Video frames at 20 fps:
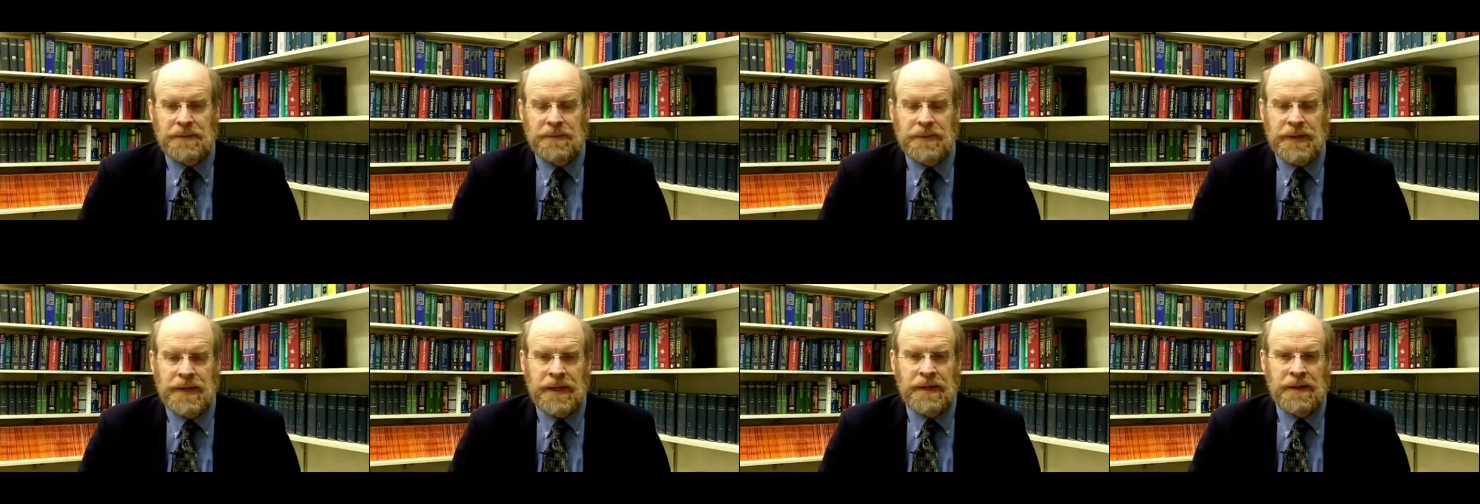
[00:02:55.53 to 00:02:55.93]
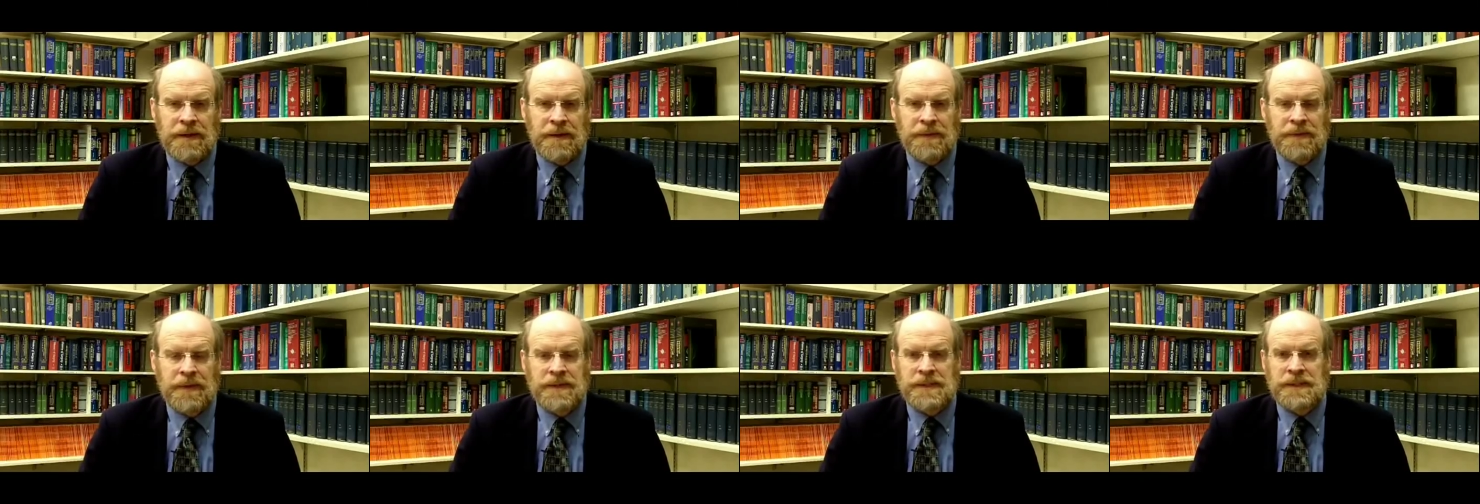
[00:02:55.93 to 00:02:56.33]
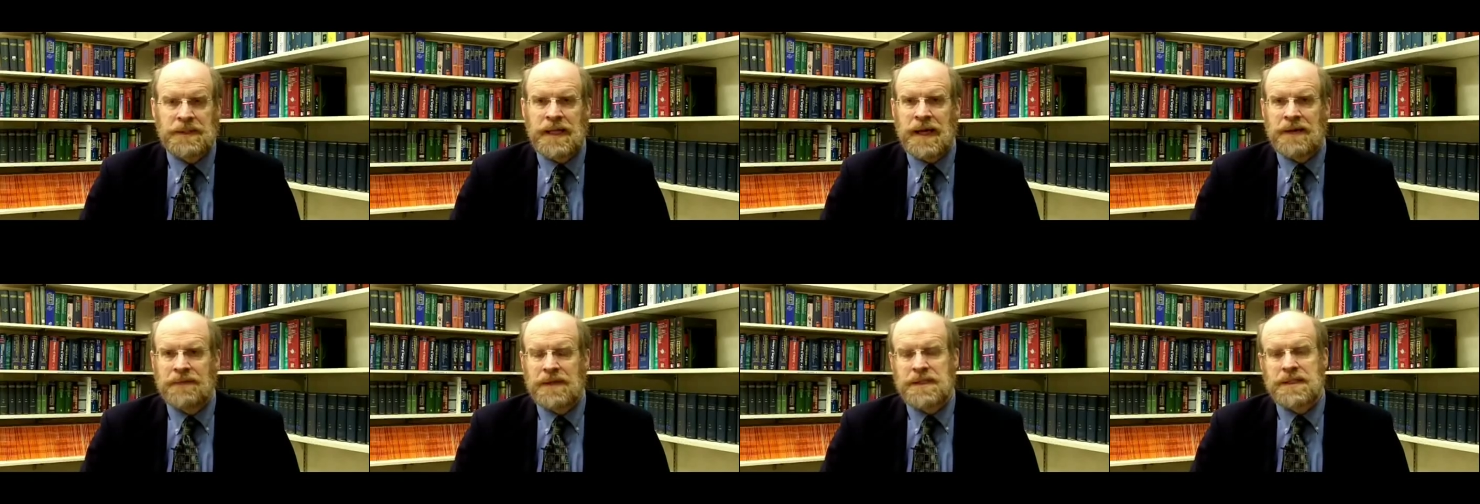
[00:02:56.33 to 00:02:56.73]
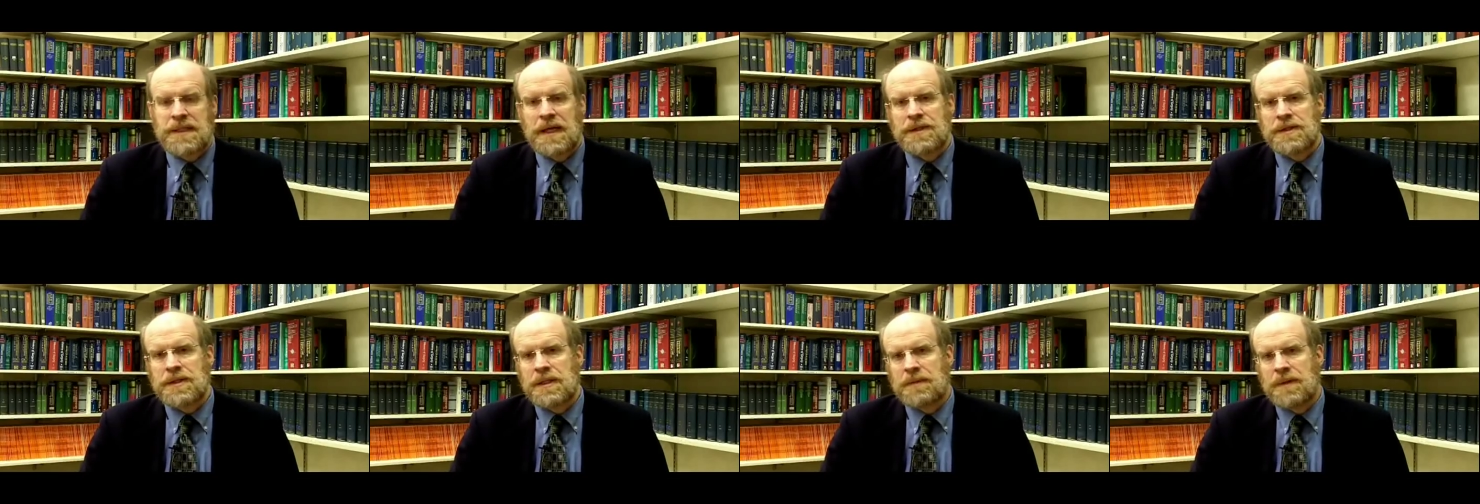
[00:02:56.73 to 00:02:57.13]
where there's a lot of
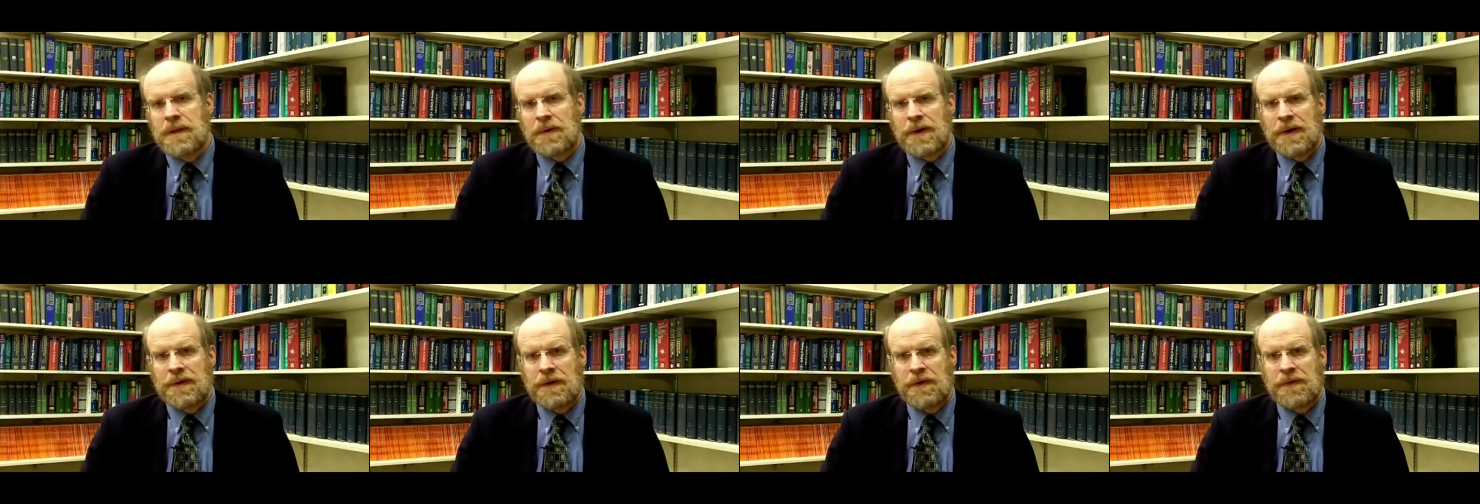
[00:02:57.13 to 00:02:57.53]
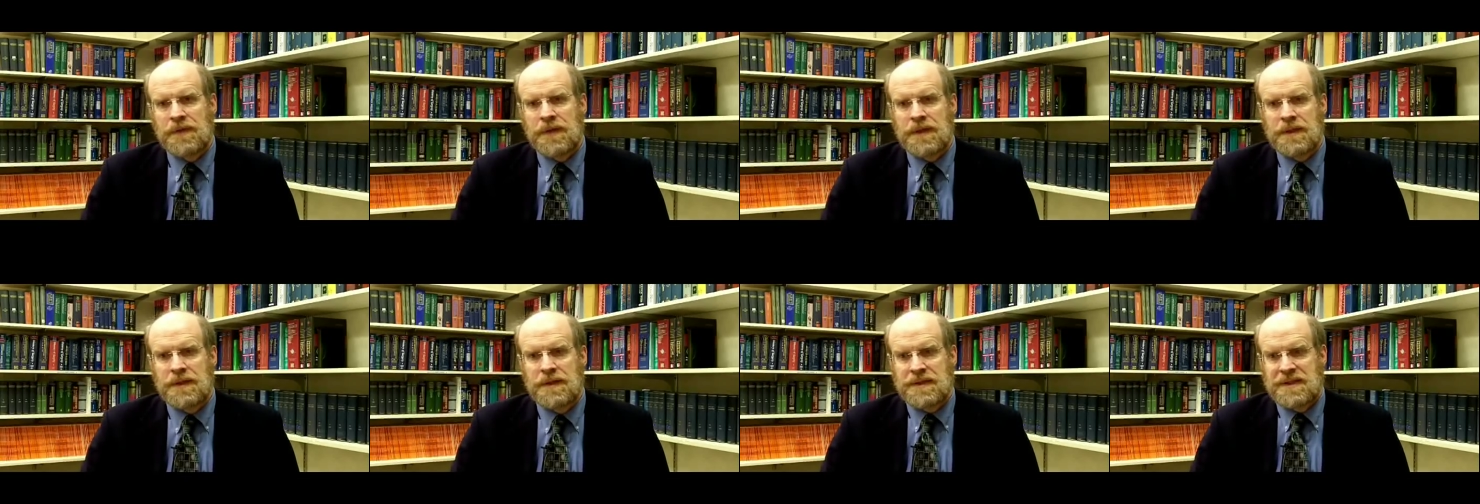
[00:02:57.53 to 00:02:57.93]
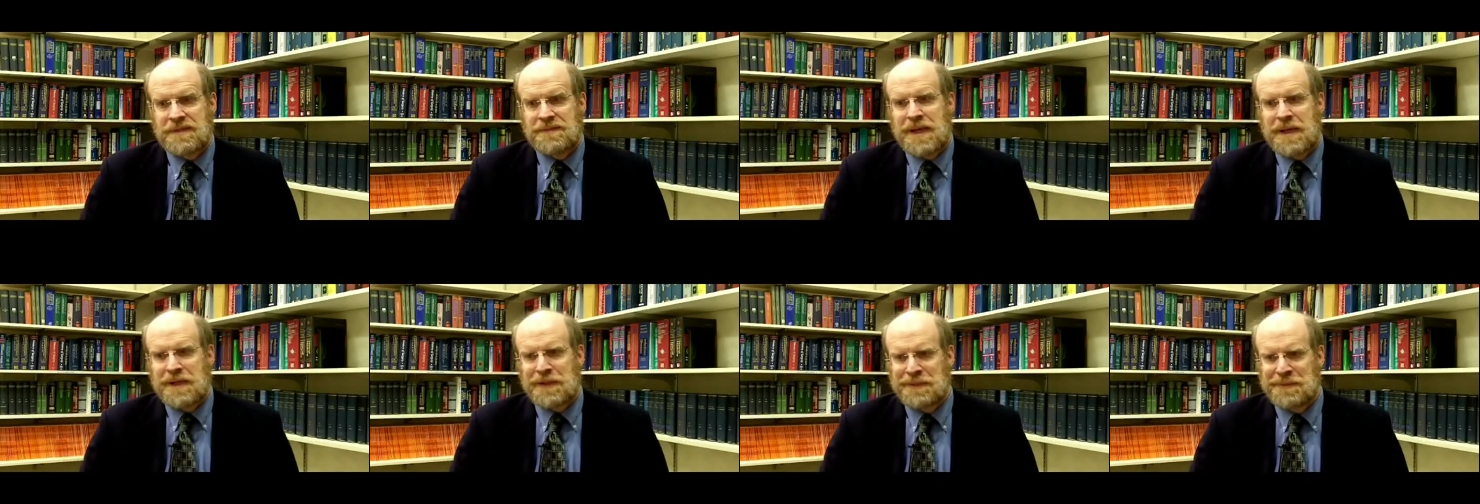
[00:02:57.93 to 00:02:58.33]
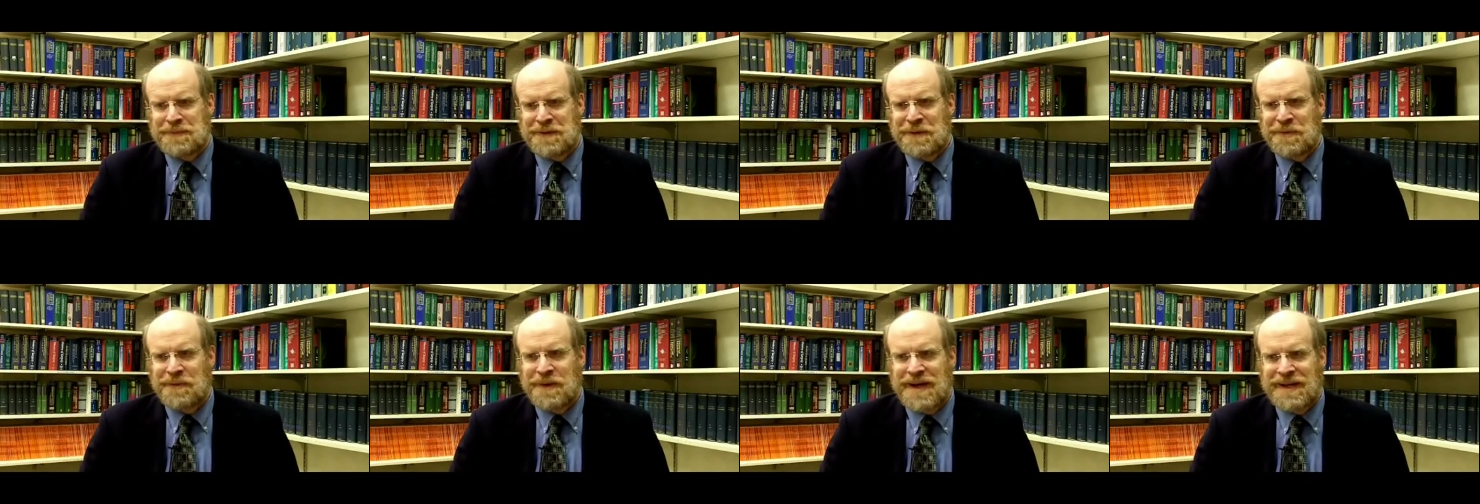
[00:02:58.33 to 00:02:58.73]
discussion about whether the use of medical
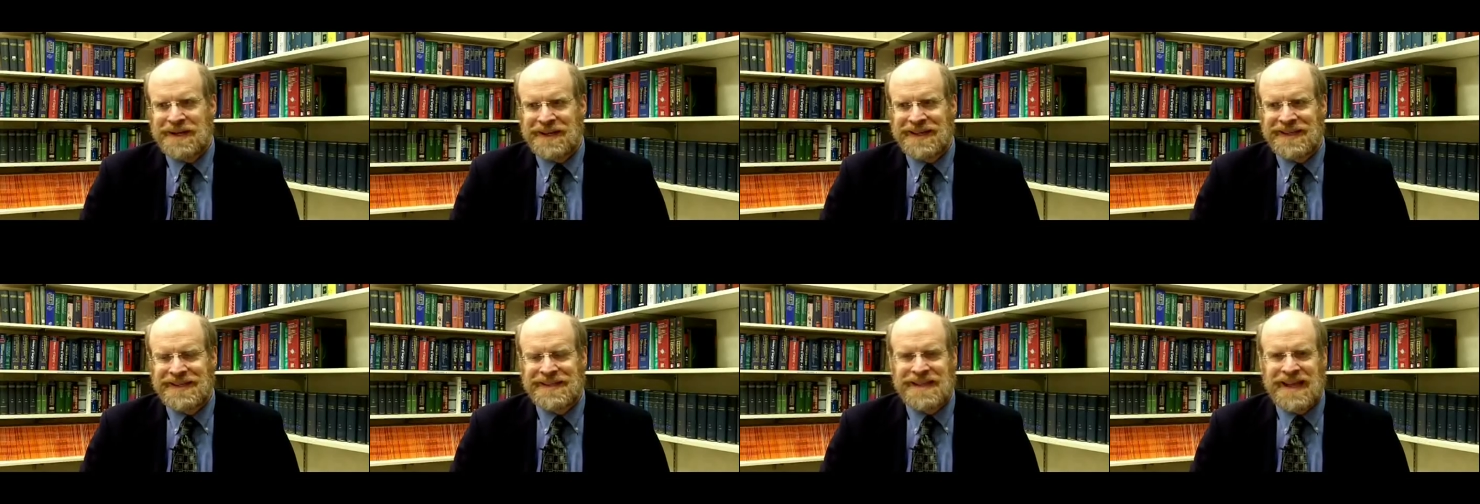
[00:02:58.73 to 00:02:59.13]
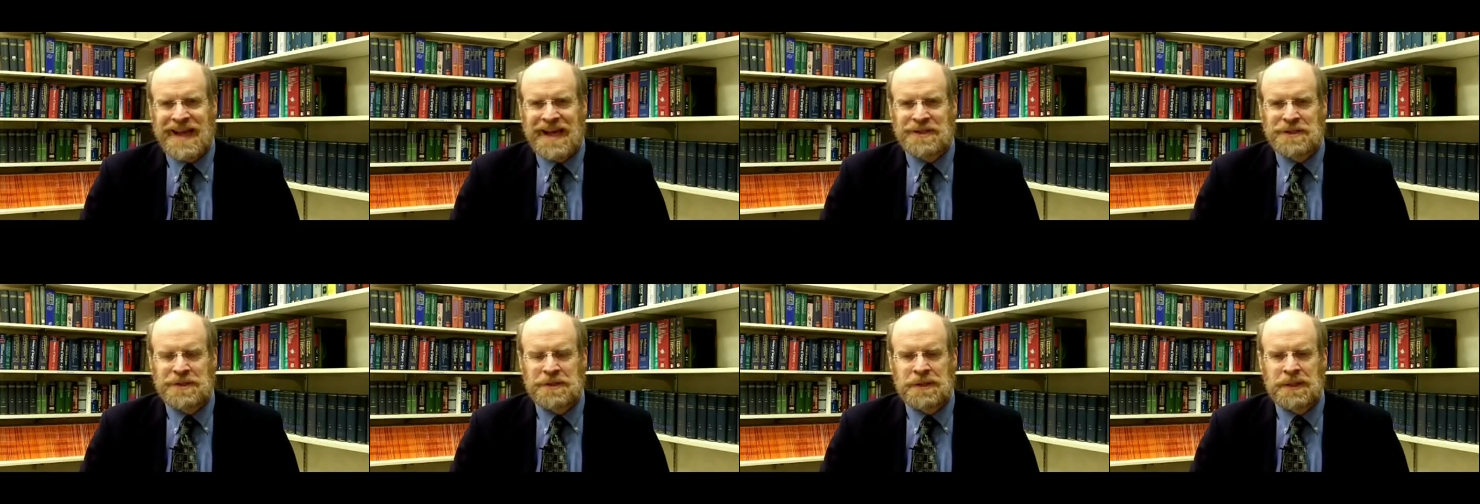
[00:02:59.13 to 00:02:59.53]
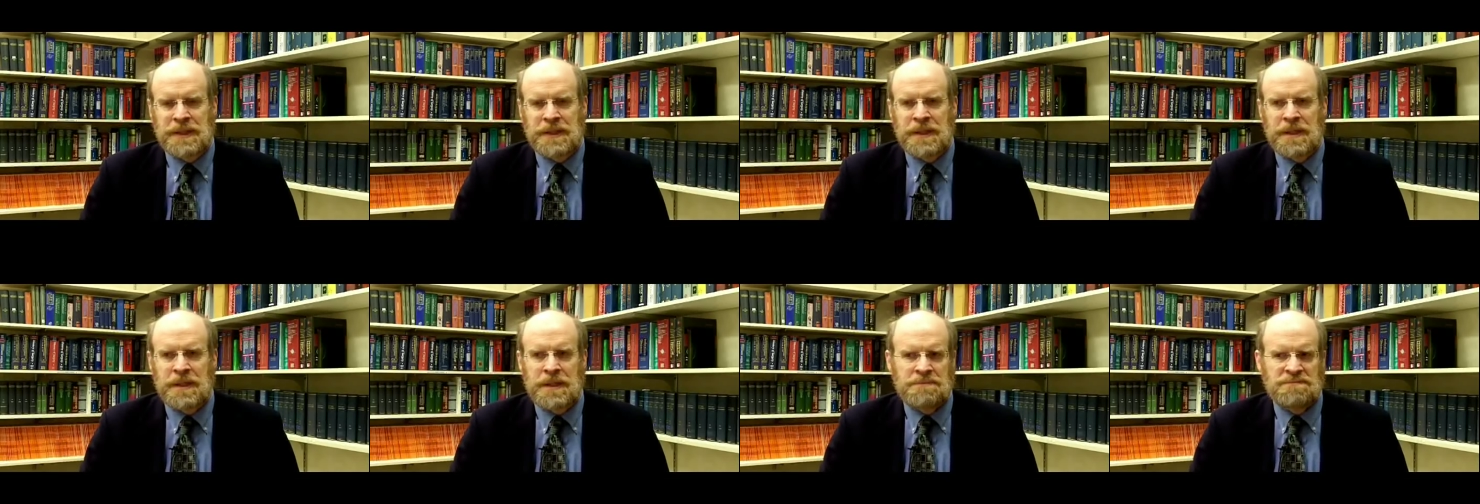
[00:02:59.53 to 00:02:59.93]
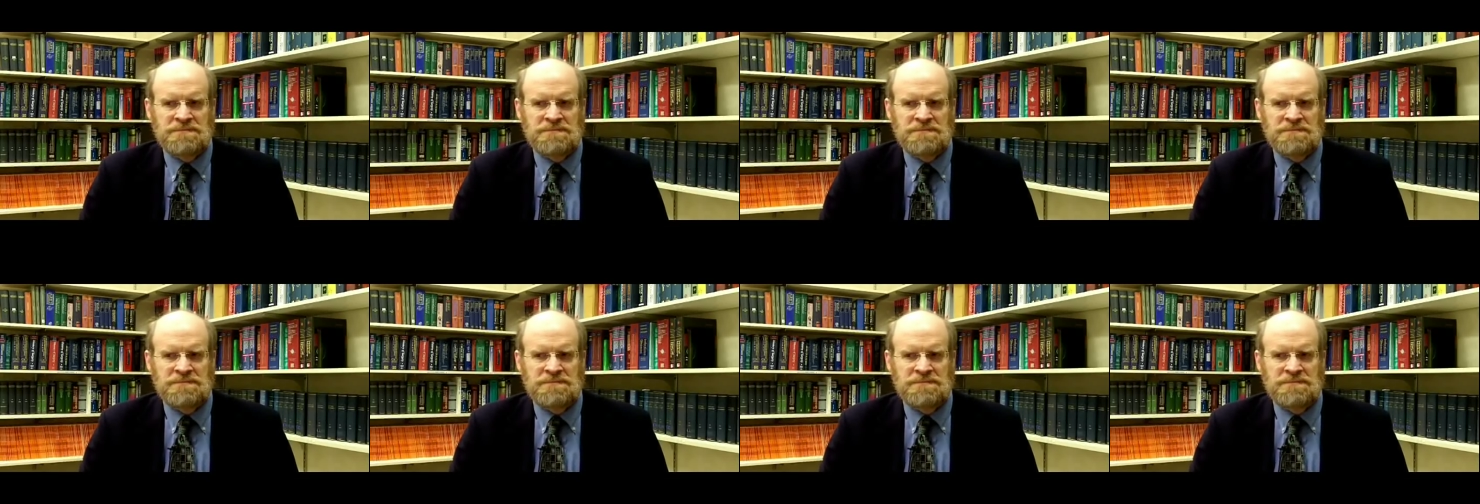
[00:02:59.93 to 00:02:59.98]
marijuana is actually